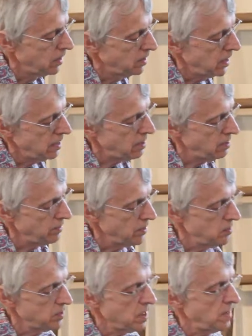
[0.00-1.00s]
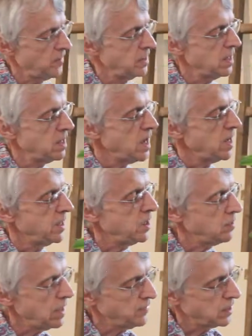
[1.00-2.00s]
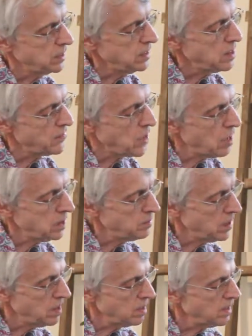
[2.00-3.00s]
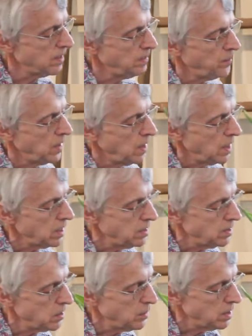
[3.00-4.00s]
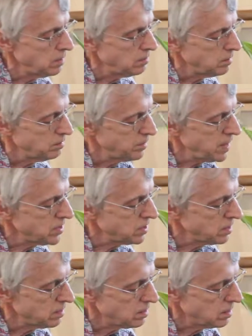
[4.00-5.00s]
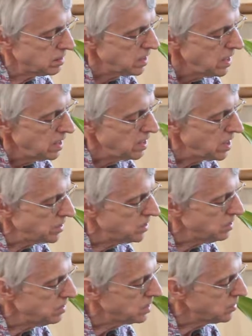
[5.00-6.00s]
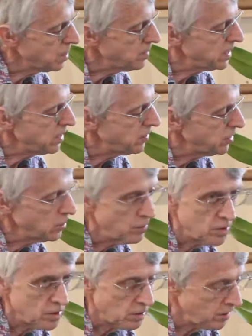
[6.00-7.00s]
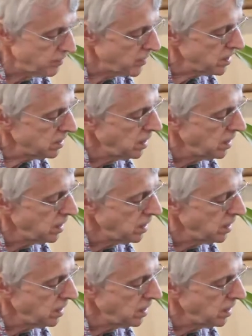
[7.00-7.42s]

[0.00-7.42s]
Take all of those off and you don't have to clean up all the bark, and you don't want to, best not to disturb any of the new roots at the front.